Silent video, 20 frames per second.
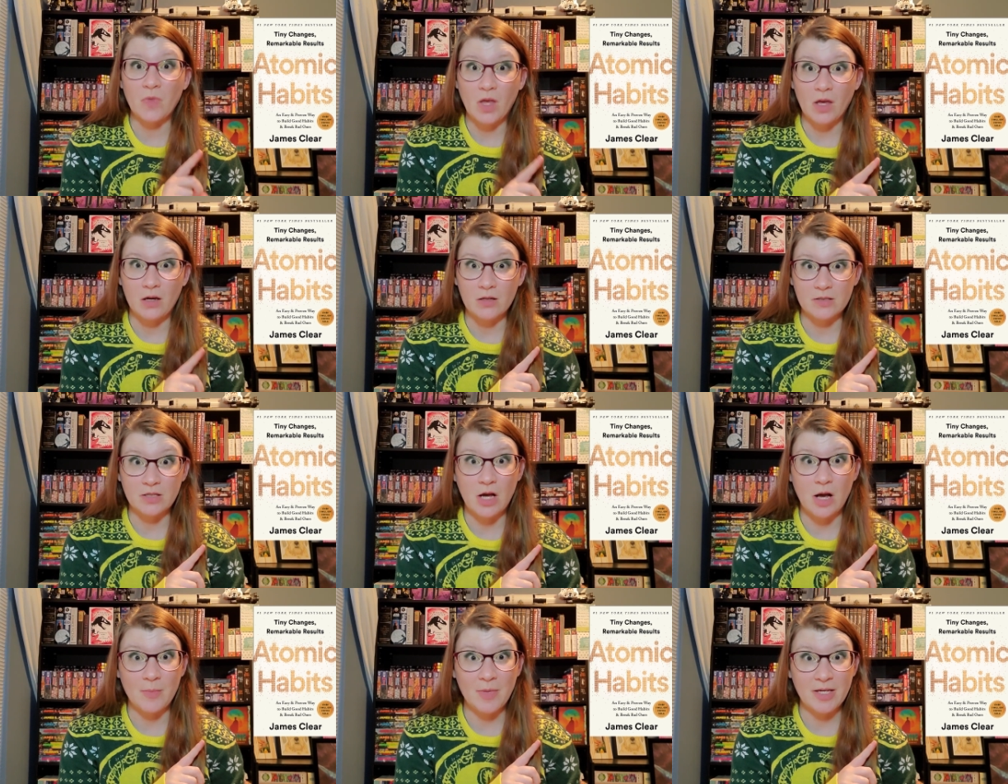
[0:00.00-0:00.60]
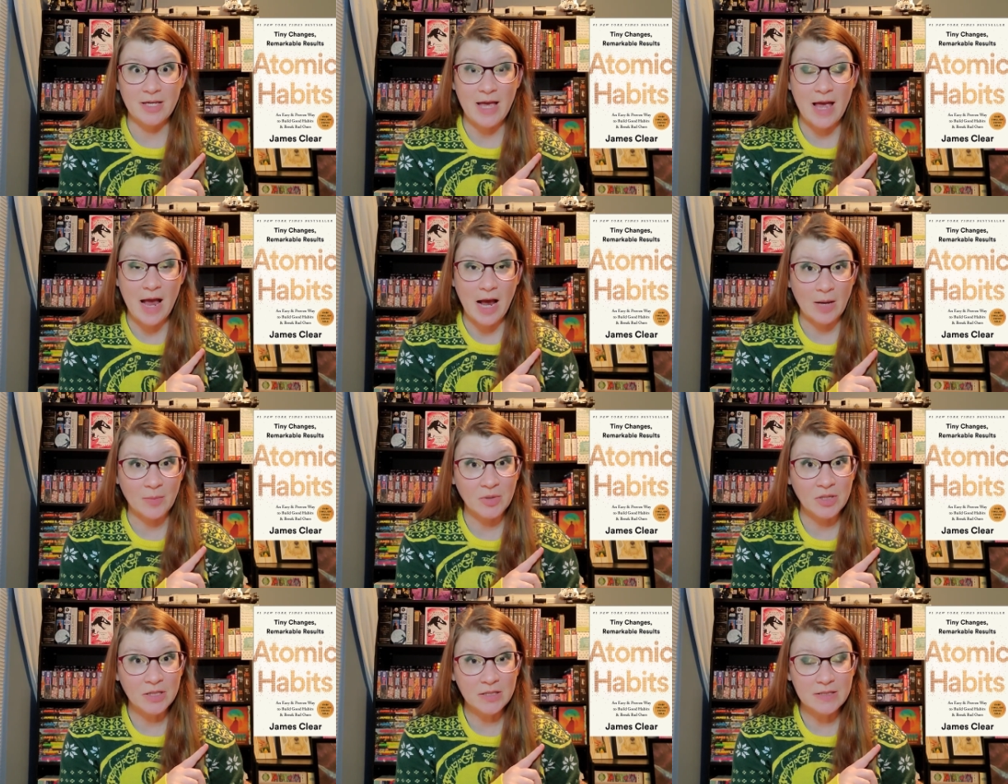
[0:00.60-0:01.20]
Atomic
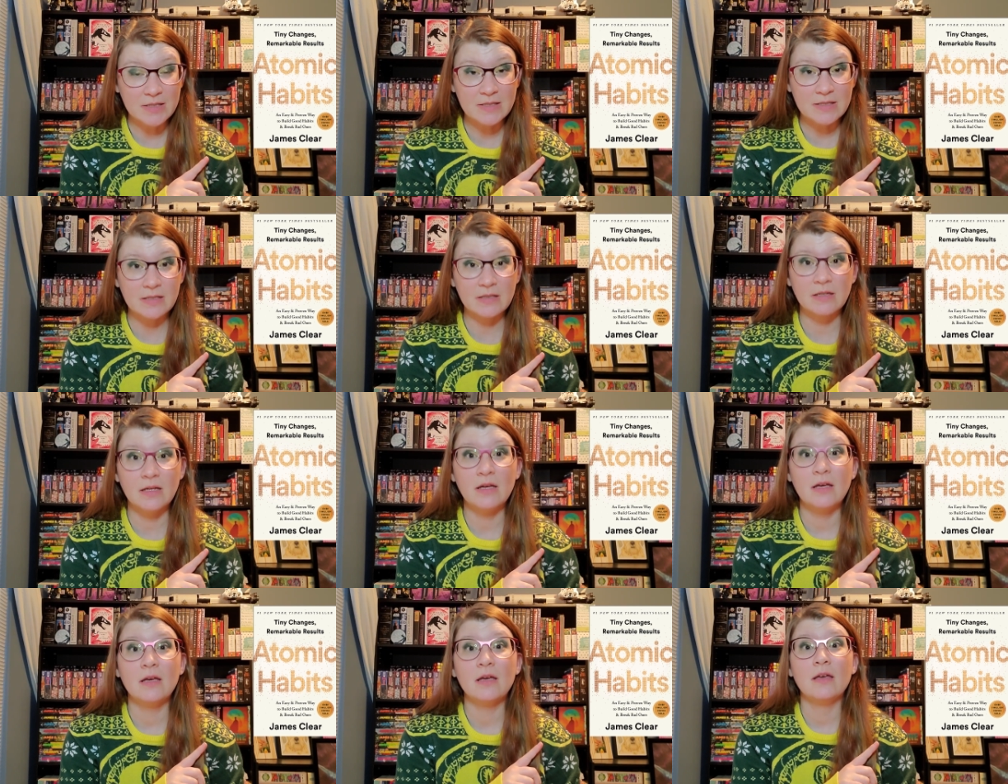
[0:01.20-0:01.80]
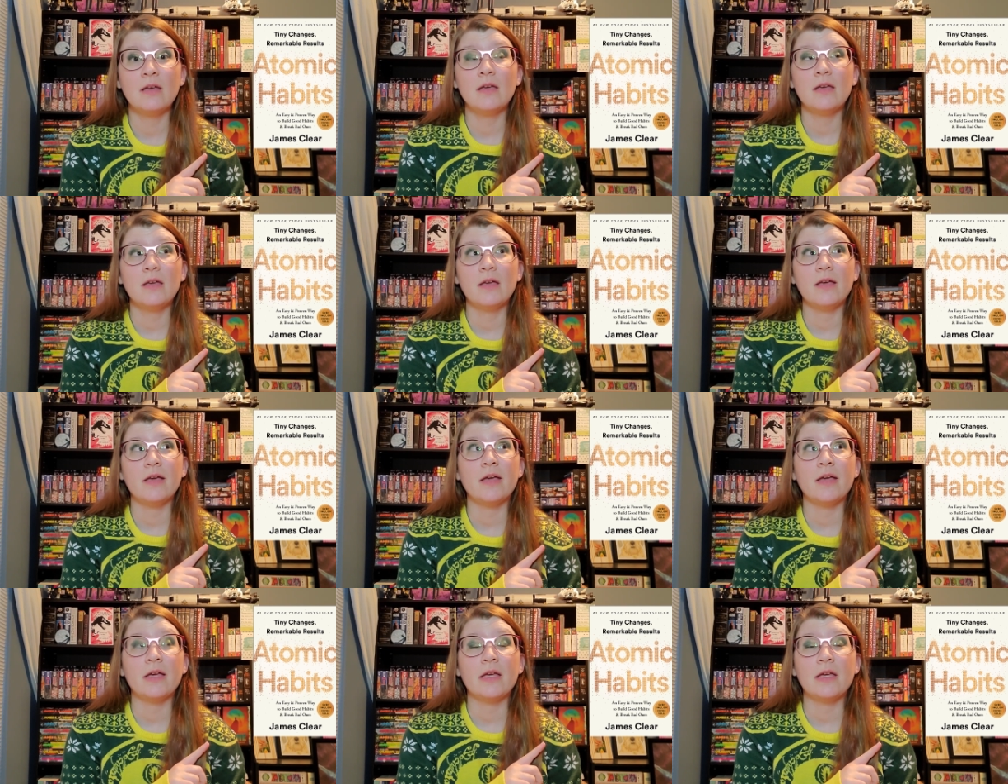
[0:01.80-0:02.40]
Habits.
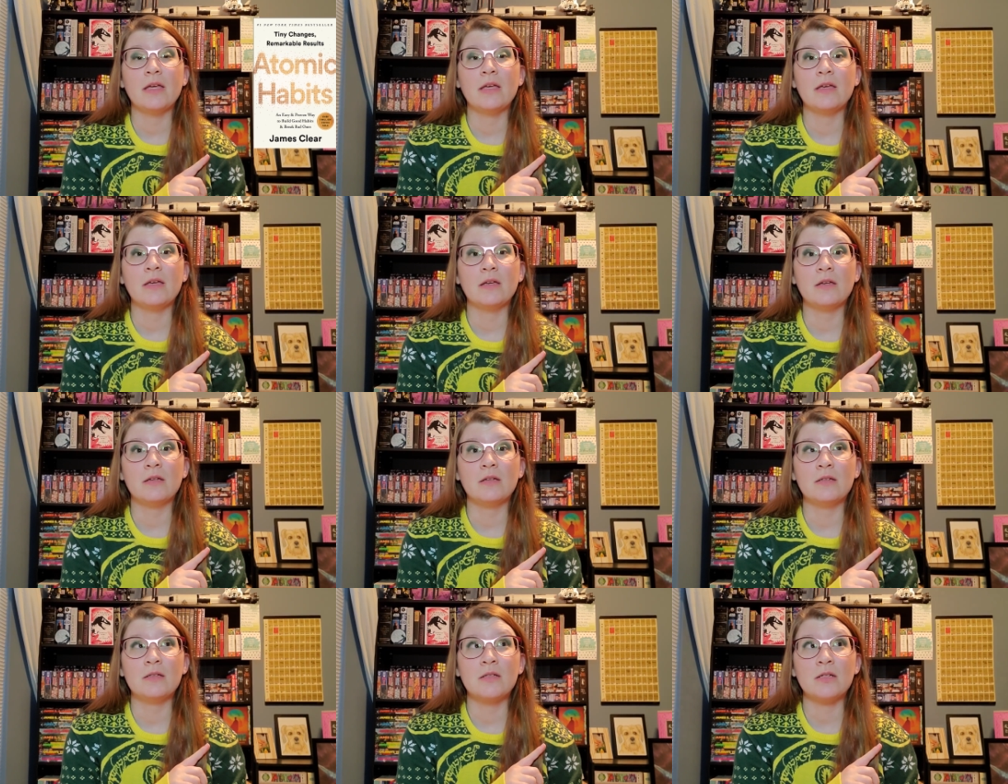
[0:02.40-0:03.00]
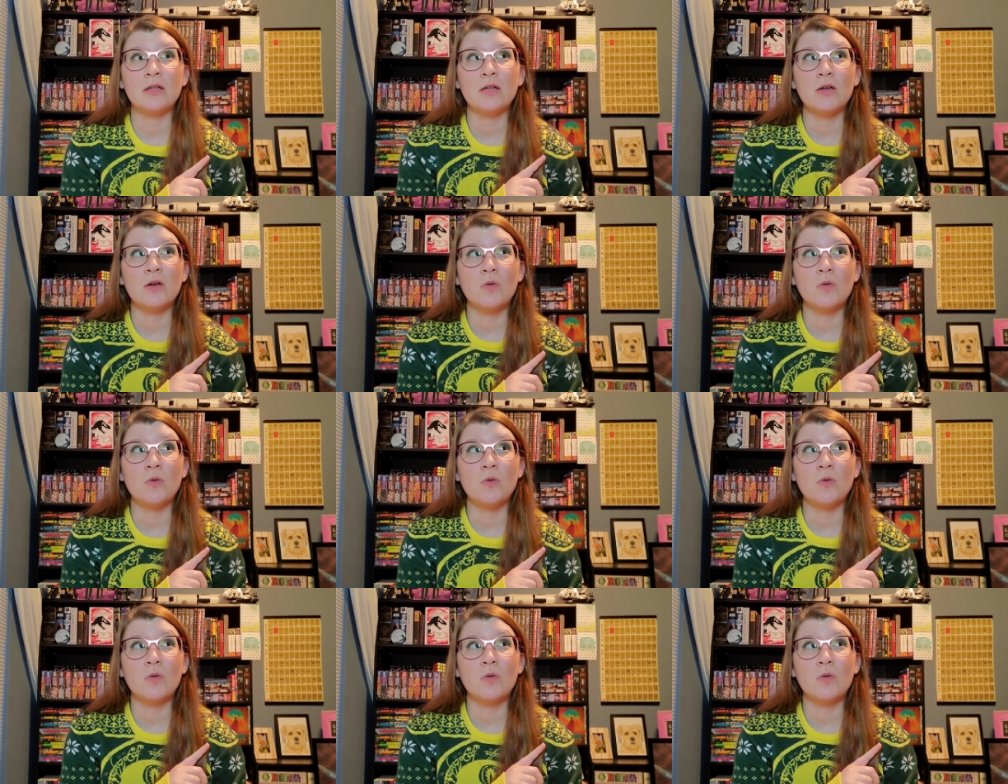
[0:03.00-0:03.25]
And